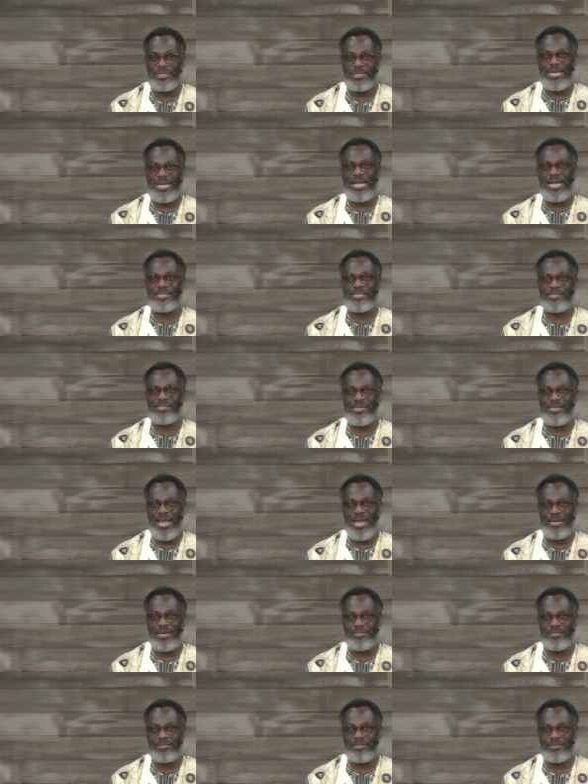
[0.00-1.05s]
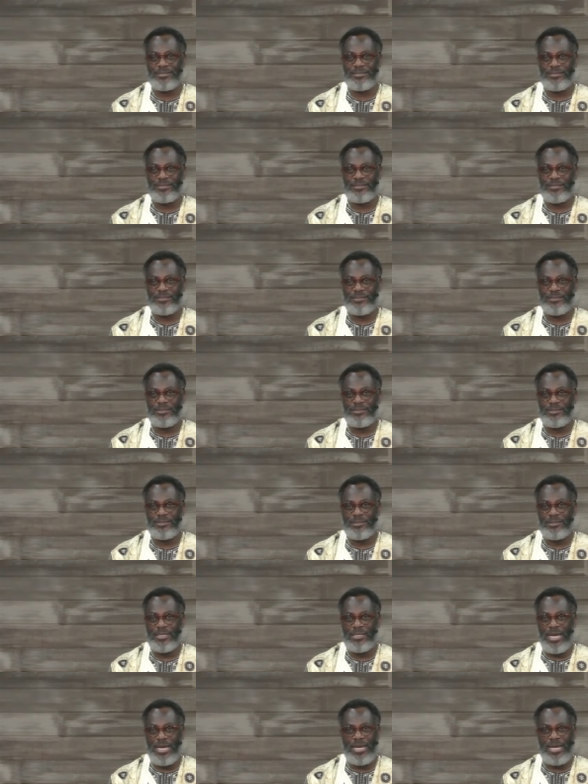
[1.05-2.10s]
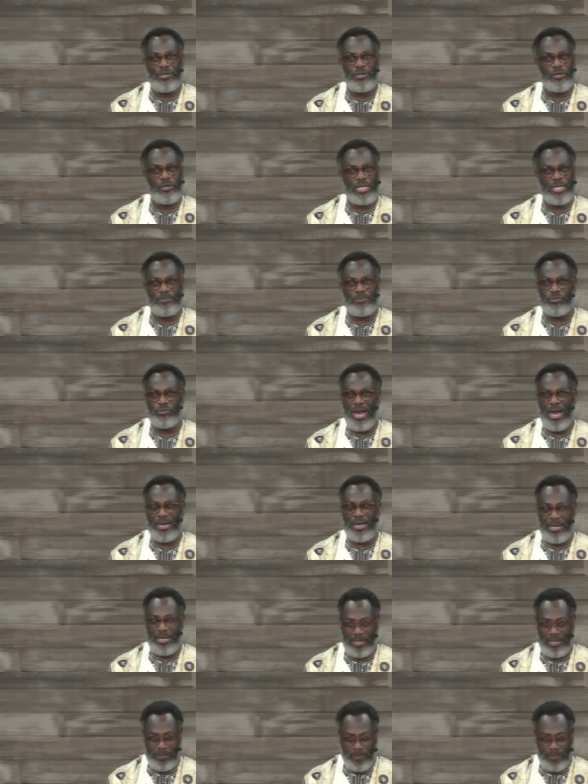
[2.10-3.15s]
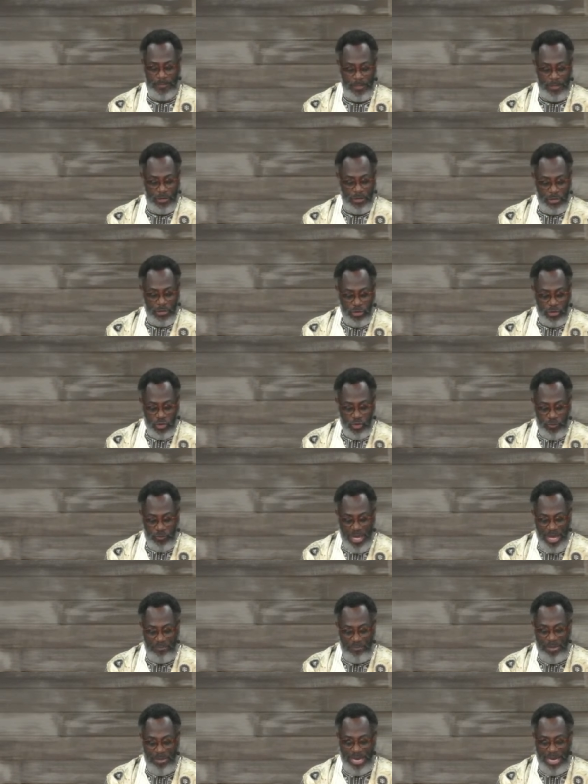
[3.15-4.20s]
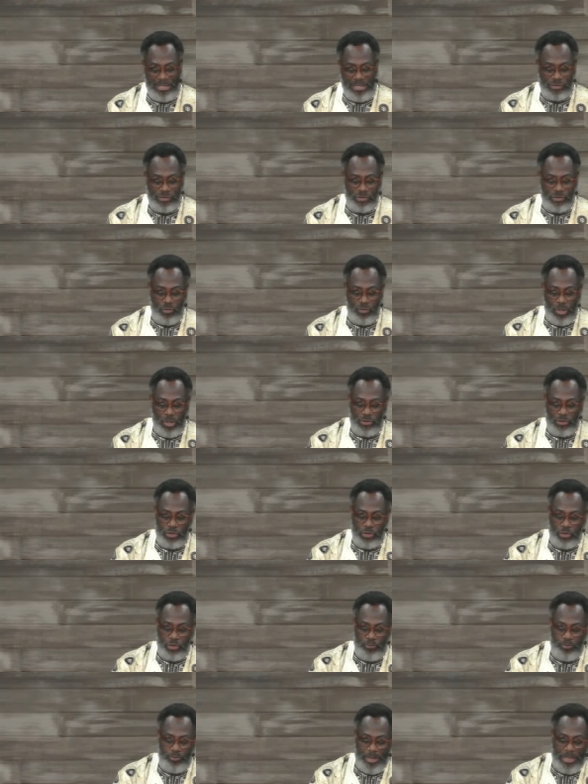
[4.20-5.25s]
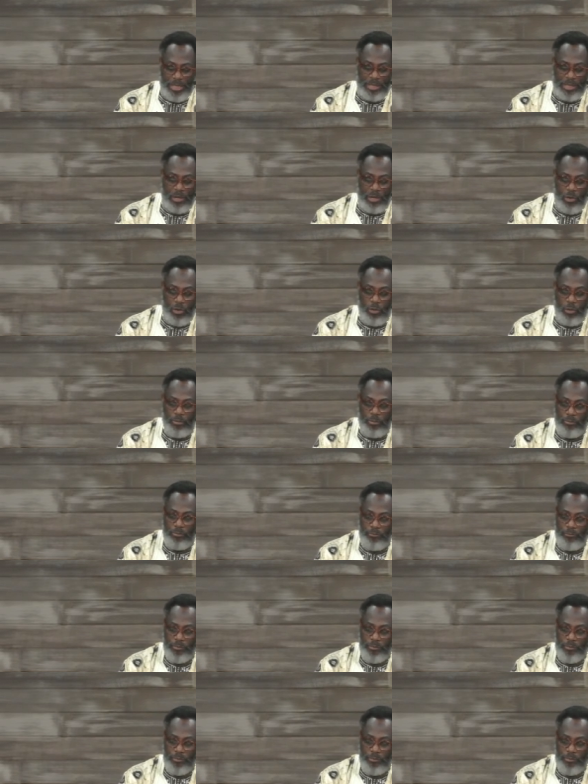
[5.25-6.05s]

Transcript: Cast the net, and you keep dragging. You'll be amazed what you bring home.